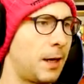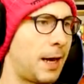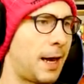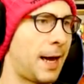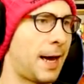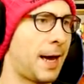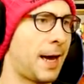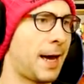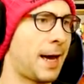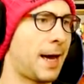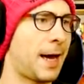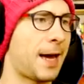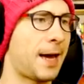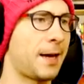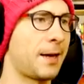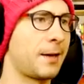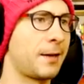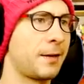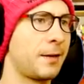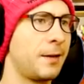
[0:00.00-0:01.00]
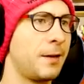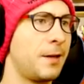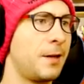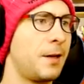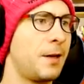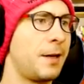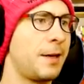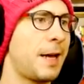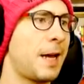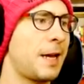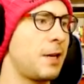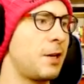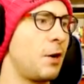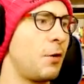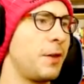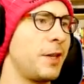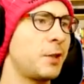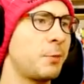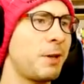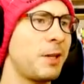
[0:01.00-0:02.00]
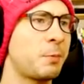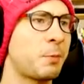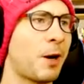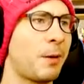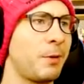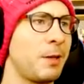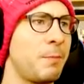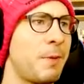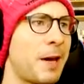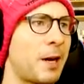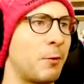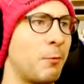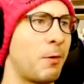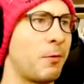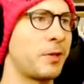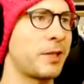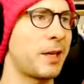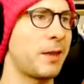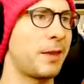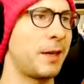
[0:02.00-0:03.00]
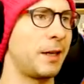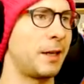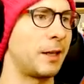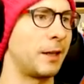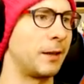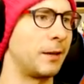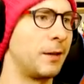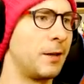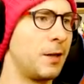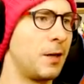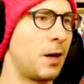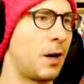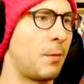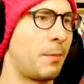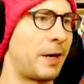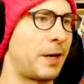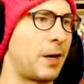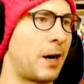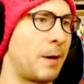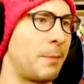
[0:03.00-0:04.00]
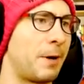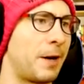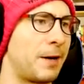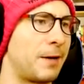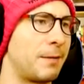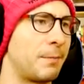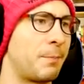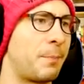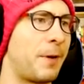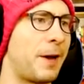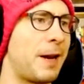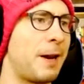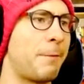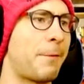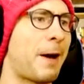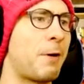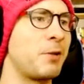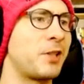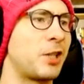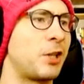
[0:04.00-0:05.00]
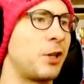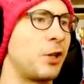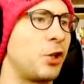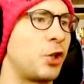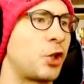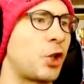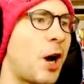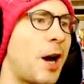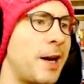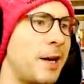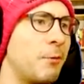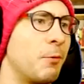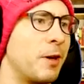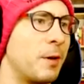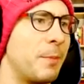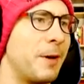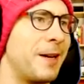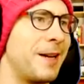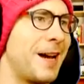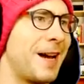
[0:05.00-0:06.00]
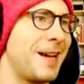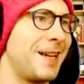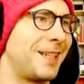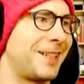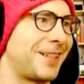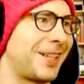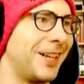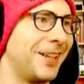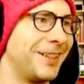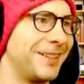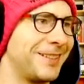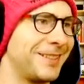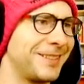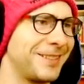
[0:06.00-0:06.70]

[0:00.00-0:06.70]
Ah... Uh, yeah, you know, this way's probably better. What was I thinking? Oh my god, but but if I was a good shot, it would have been nice.